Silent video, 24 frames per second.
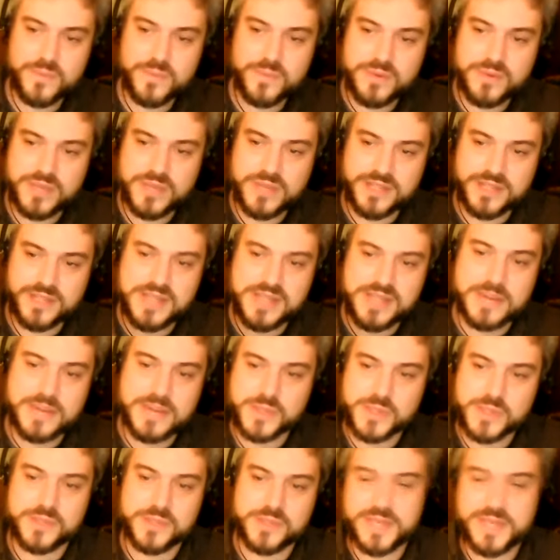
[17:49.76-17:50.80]
it's set up
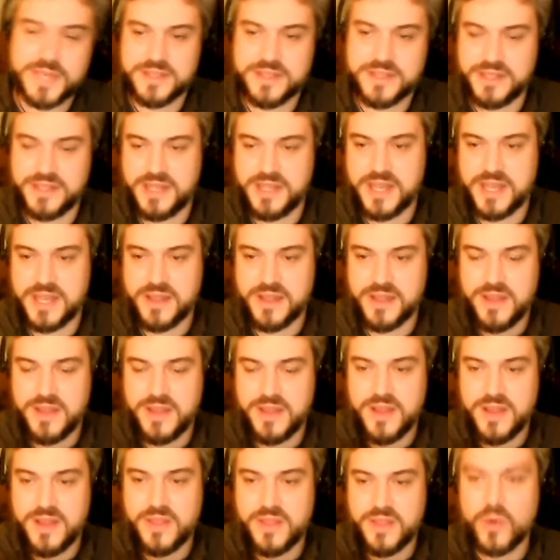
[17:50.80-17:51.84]
so it's basically like
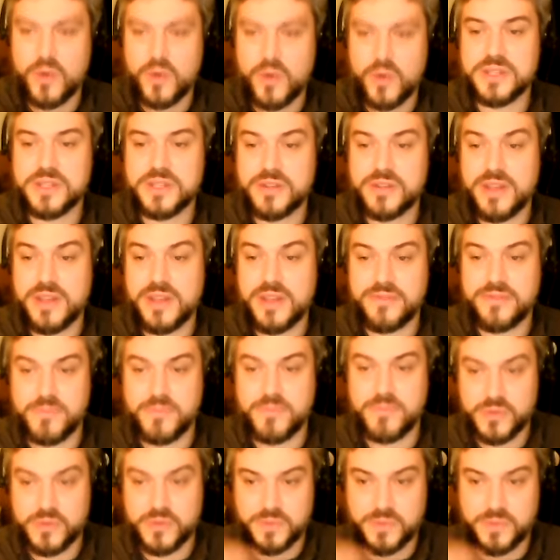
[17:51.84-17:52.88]
the oldest, if
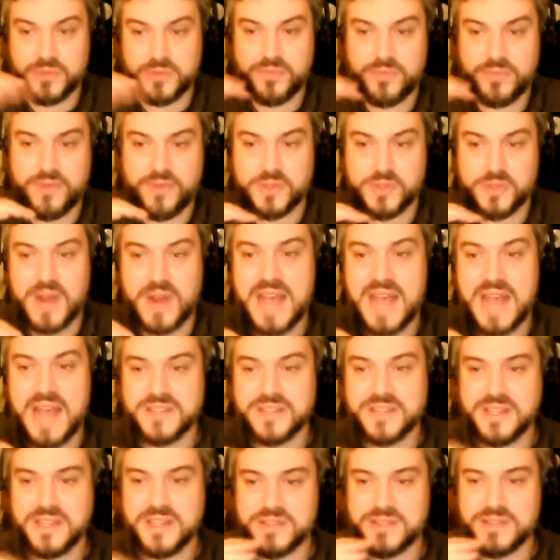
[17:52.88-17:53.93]
multiple folks are
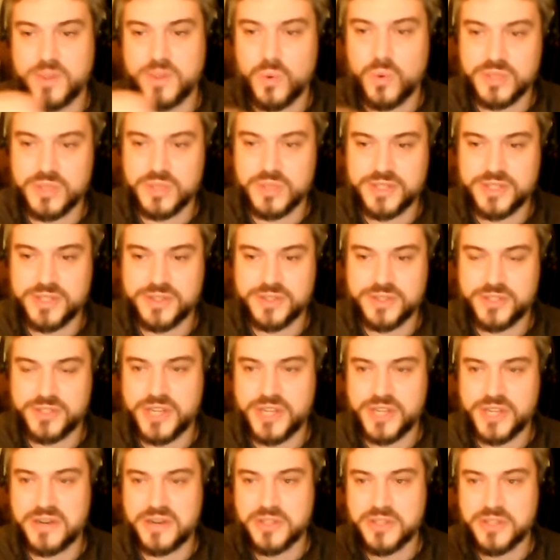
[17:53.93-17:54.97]
asking, it's the oldest
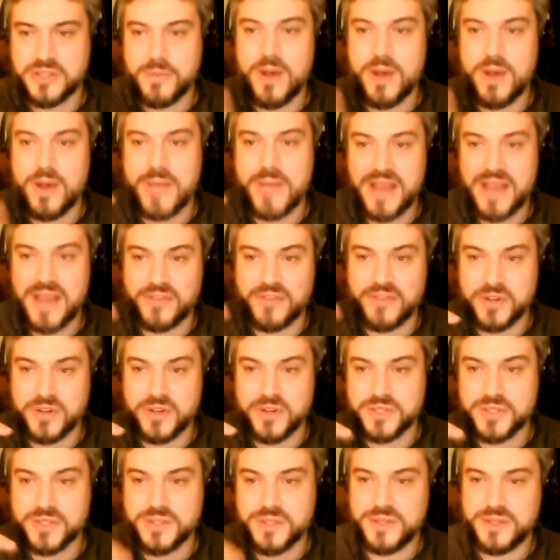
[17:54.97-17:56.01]
shares are bought back
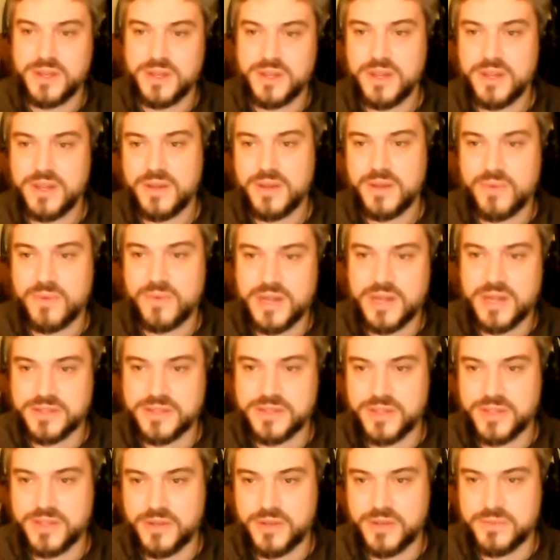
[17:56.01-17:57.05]
first, right?
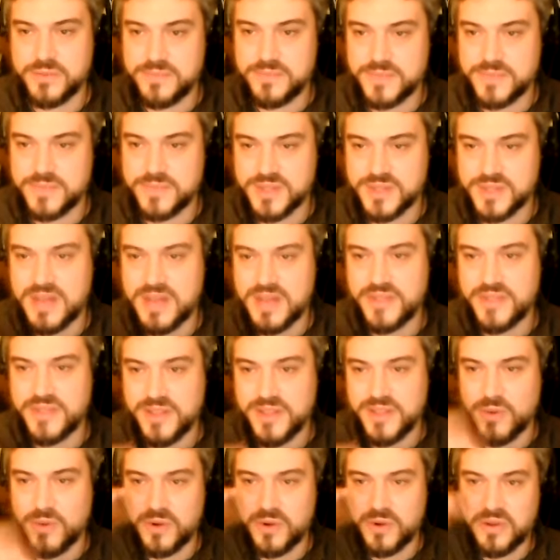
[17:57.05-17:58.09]
So it's kind of in
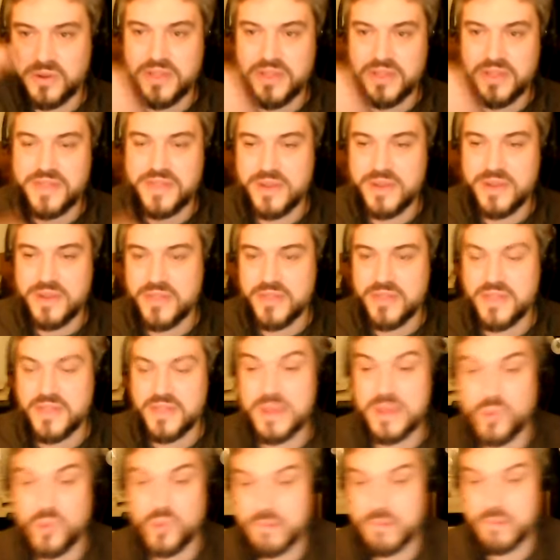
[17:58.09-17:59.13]
the order that
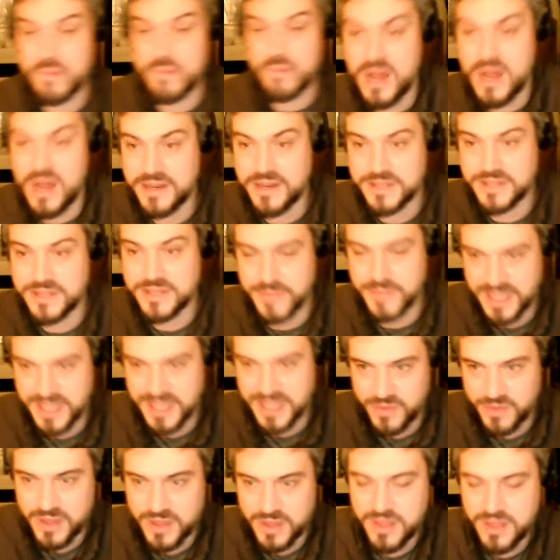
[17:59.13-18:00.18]
they were bought to
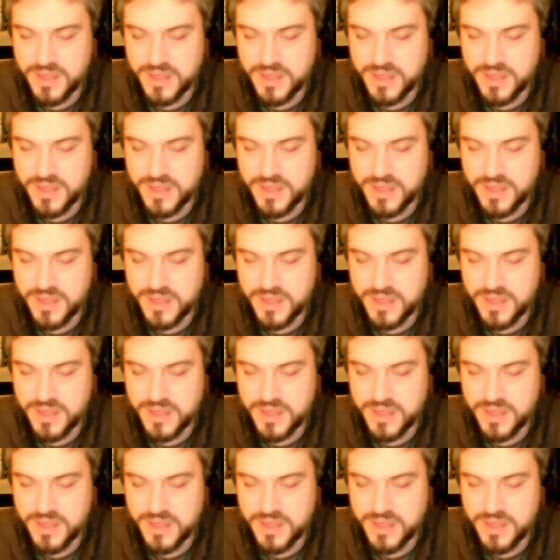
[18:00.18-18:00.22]
begin with.